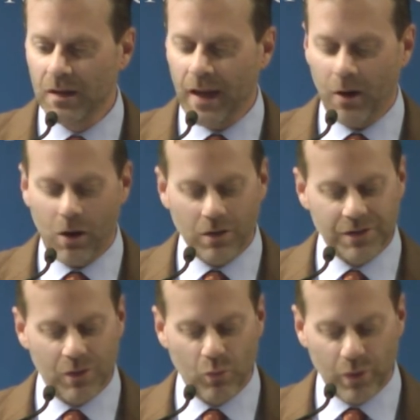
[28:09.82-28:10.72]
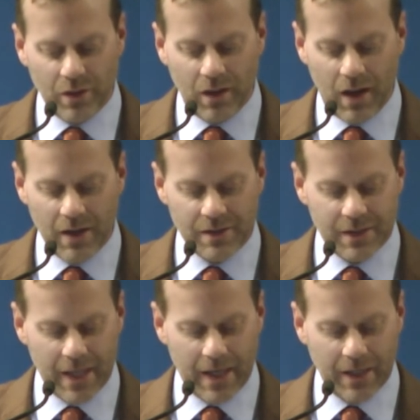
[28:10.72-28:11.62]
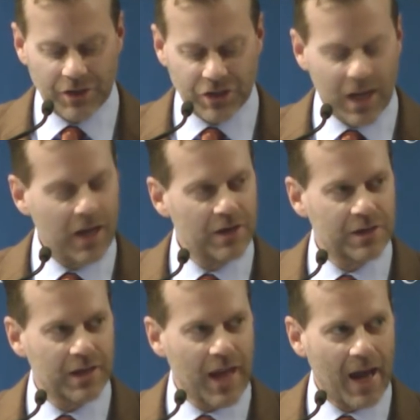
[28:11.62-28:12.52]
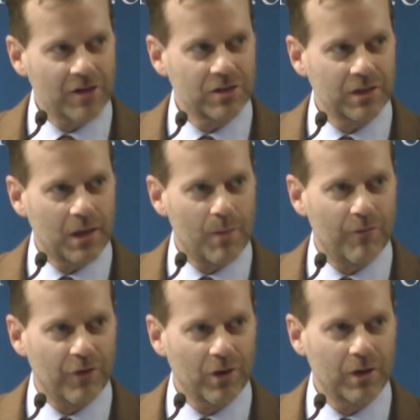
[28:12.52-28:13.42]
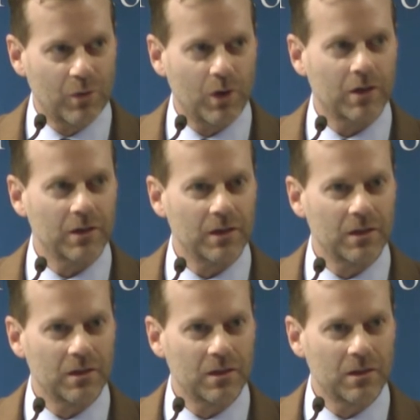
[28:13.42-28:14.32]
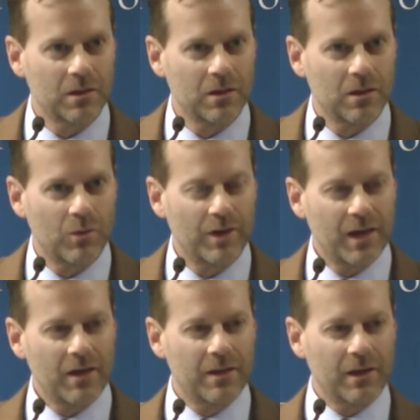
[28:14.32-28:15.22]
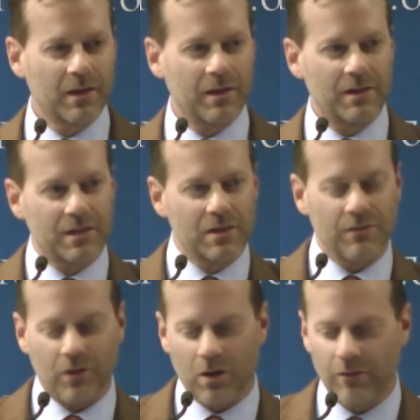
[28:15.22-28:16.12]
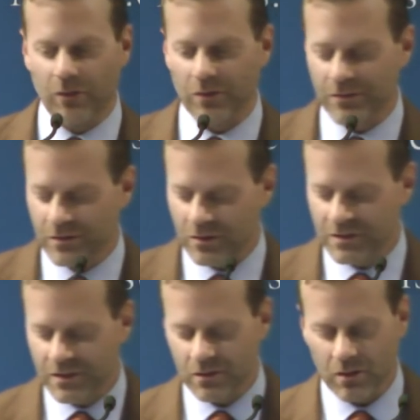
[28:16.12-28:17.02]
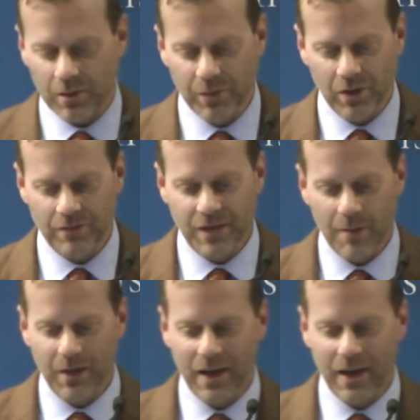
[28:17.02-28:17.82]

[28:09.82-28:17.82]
now also realize that change can actually come very quickly we tend to think that these things evolve over such a long period of time.